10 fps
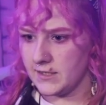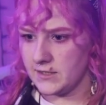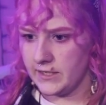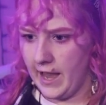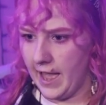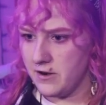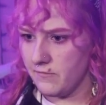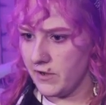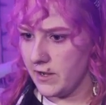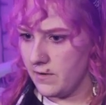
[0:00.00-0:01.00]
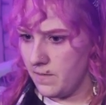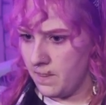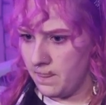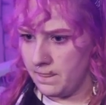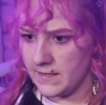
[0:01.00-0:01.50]
That's the end of it.
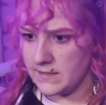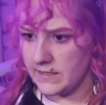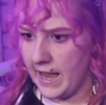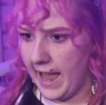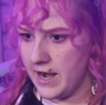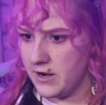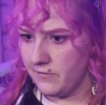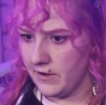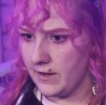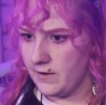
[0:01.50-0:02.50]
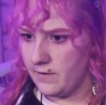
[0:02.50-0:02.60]
That's the end of it.